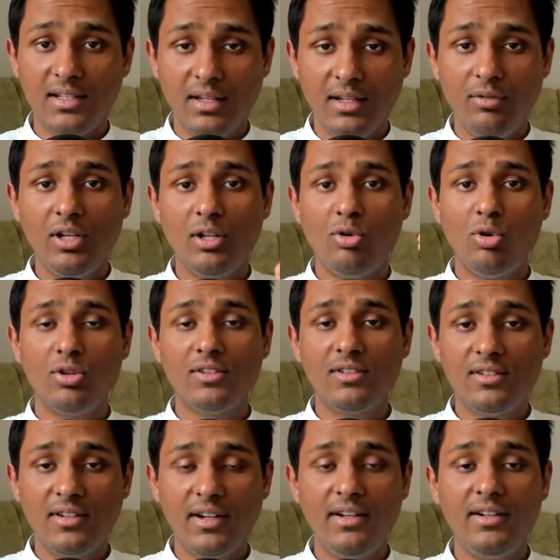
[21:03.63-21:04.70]
They will
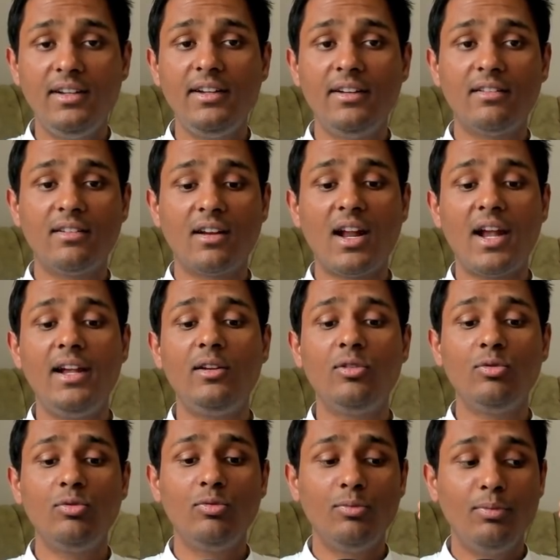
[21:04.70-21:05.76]
constantly try
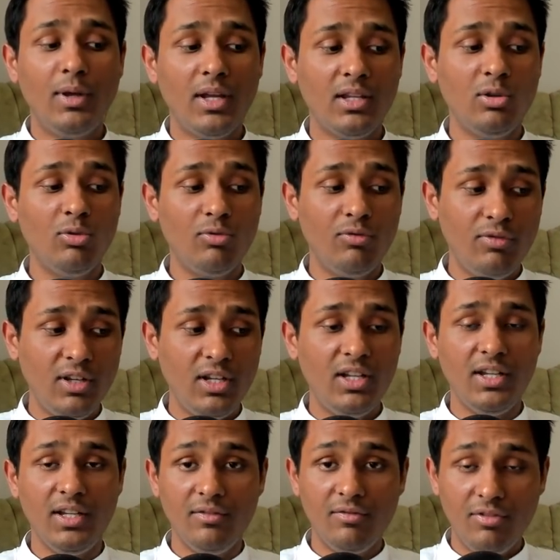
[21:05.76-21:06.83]
to make you feel
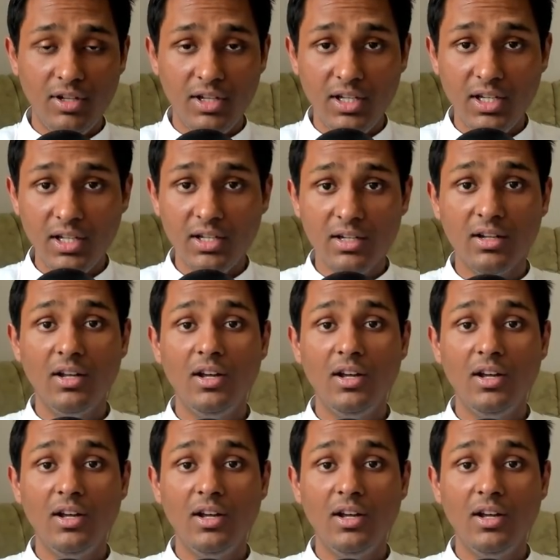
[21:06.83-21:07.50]
inferior,